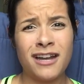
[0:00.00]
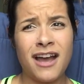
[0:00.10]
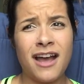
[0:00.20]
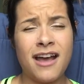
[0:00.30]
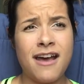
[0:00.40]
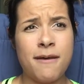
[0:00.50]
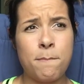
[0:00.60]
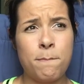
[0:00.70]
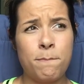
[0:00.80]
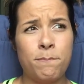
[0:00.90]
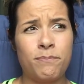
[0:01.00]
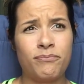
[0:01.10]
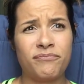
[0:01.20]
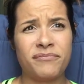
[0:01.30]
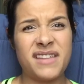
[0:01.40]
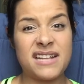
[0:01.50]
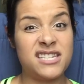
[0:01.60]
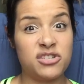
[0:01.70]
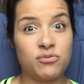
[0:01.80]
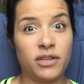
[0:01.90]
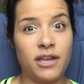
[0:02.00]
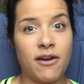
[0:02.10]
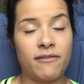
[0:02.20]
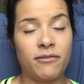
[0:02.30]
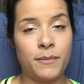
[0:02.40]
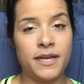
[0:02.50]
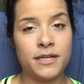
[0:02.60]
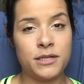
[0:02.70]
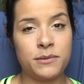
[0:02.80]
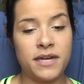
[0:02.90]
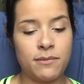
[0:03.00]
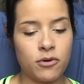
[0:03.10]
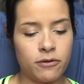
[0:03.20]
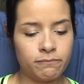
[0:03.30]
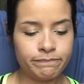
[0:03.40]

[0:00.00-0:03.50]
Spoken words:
That's just really hard for me to do anymore.